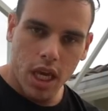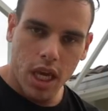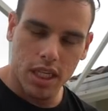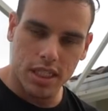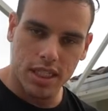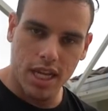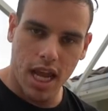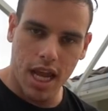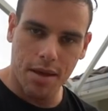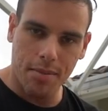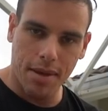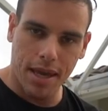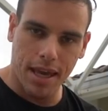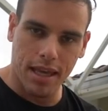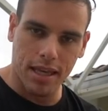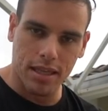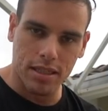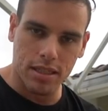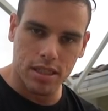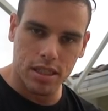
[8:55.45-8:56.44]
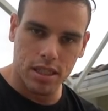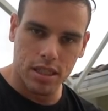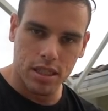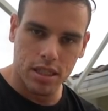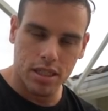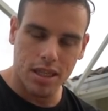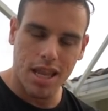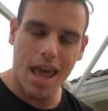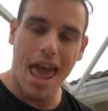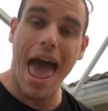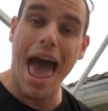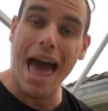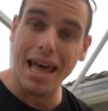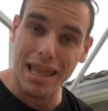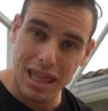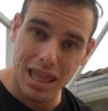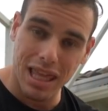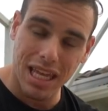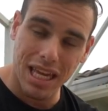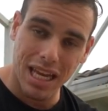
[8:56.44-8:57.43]
His name is
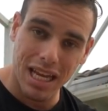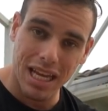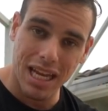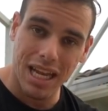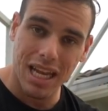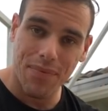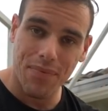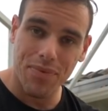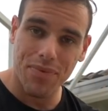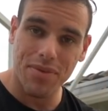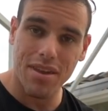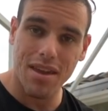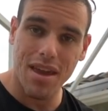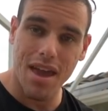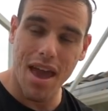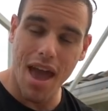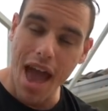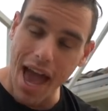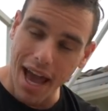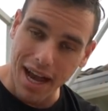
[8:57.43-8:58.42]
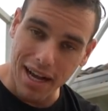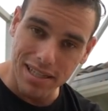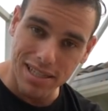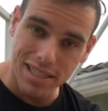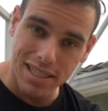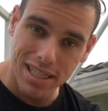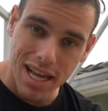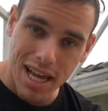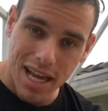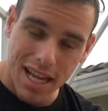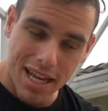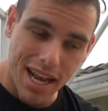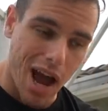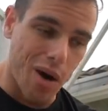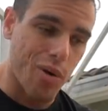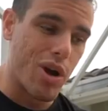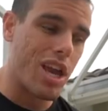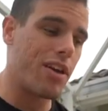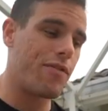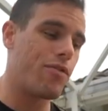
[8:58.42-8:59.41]
Athlean X.
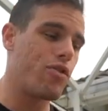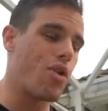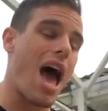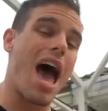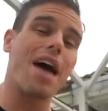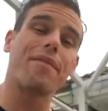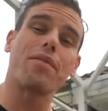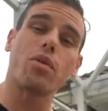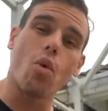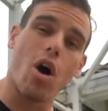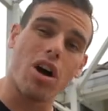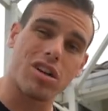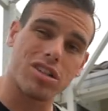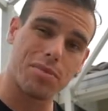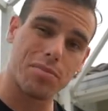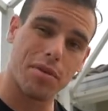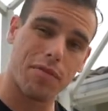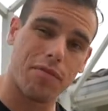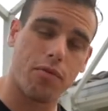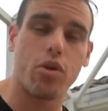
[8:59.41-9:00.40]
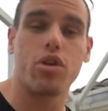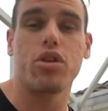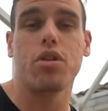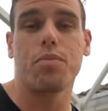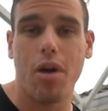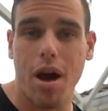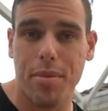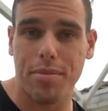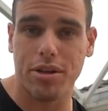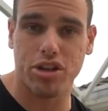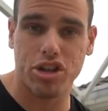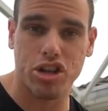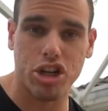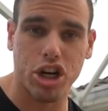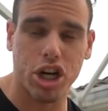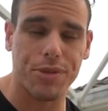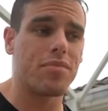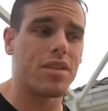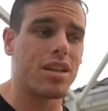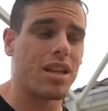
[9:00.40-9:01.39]
Now, if you haven't watched him before, you probably
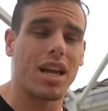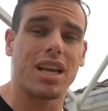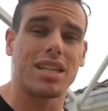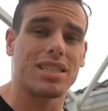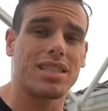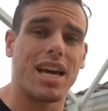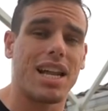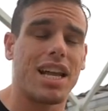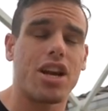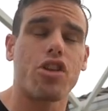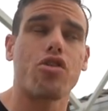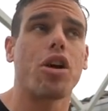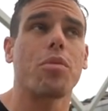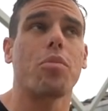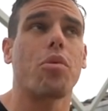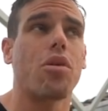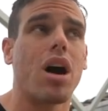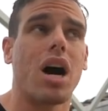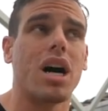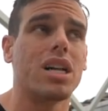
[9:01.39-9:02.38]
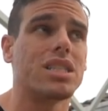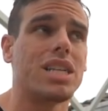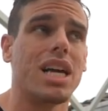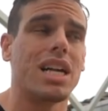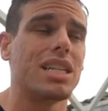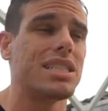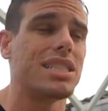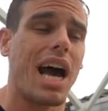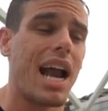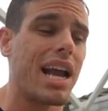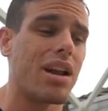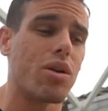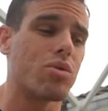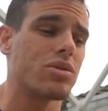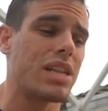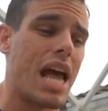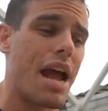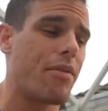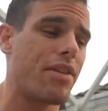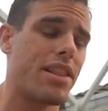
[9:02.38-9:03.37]
should. Like I said, incredible content,
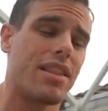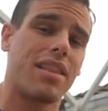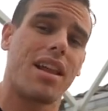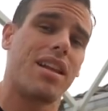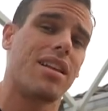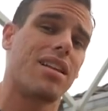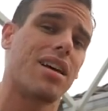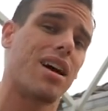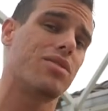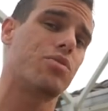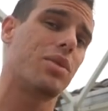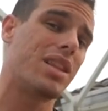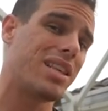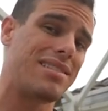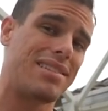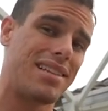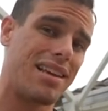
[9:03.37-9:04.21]
titles, everything that he does with his